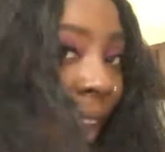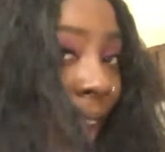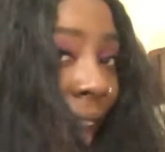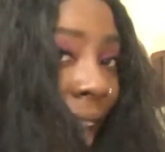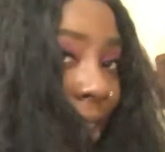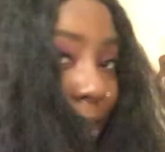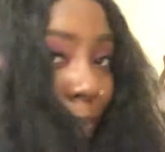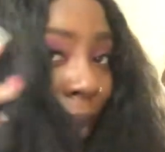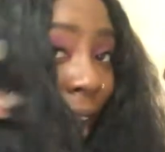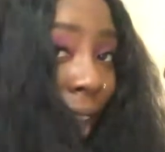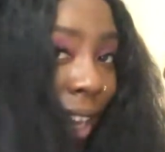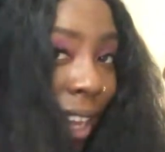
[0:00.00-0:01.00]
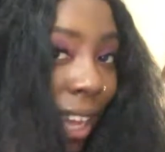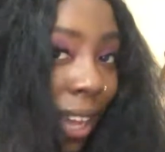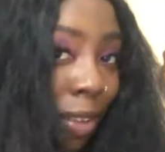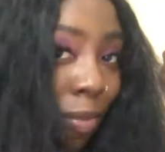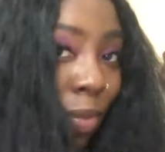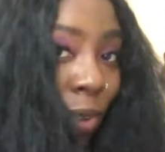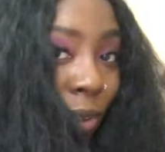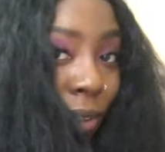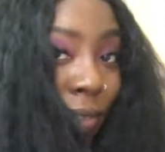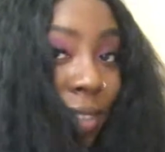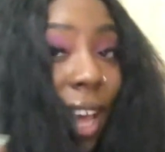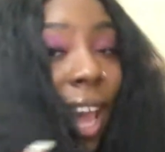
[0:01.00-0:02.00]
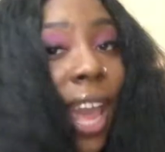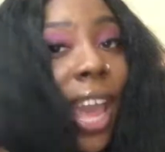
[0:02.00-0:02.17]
It has body, it moves.